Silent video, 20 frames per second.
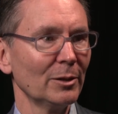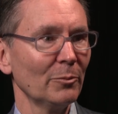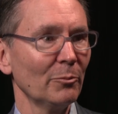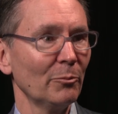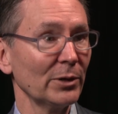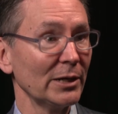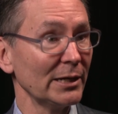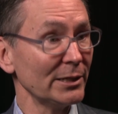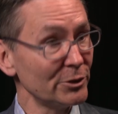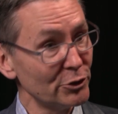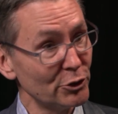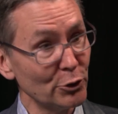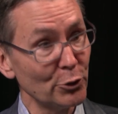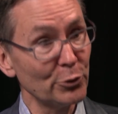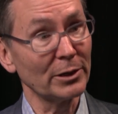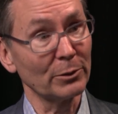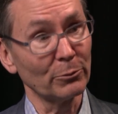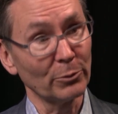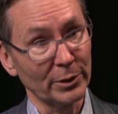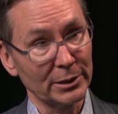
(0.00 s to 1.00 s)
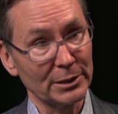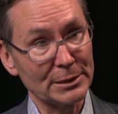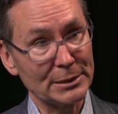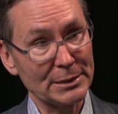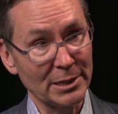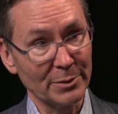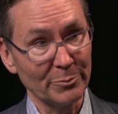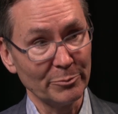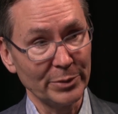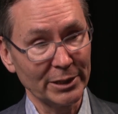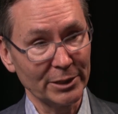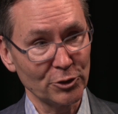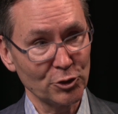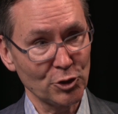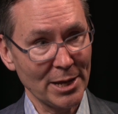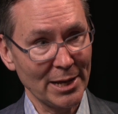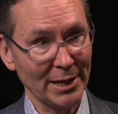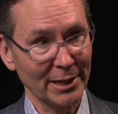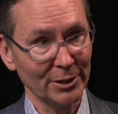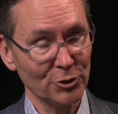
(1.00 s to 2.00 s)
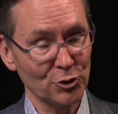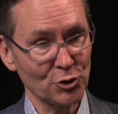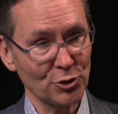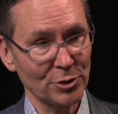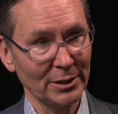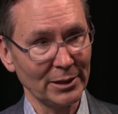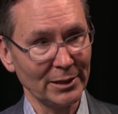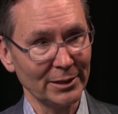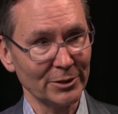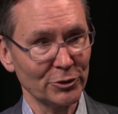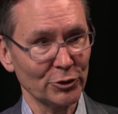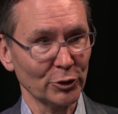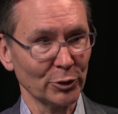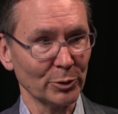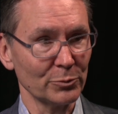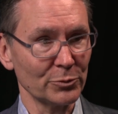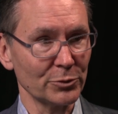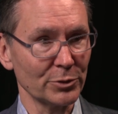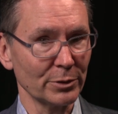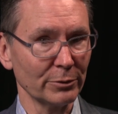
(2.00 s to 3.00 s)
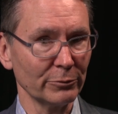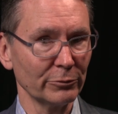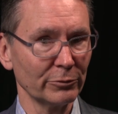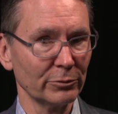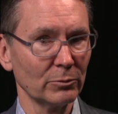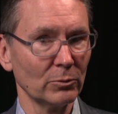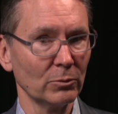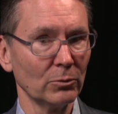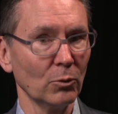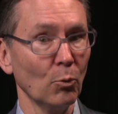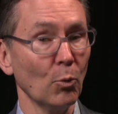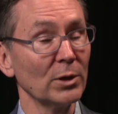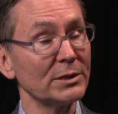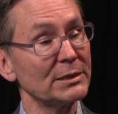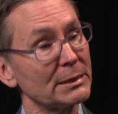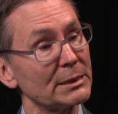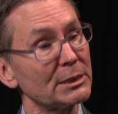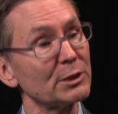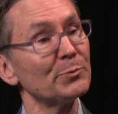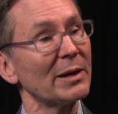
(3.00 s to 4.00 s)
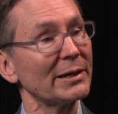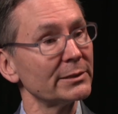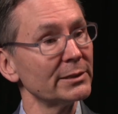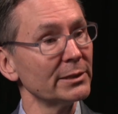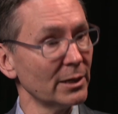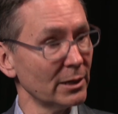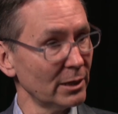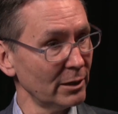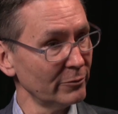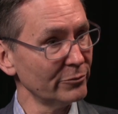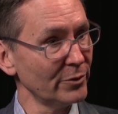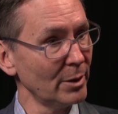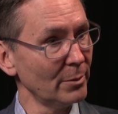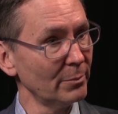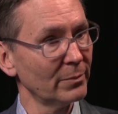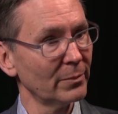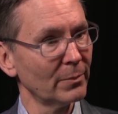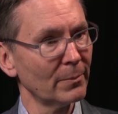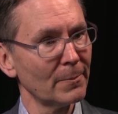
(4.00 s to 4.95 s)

But I do think we're going to see a big change in terms of what's expected of them.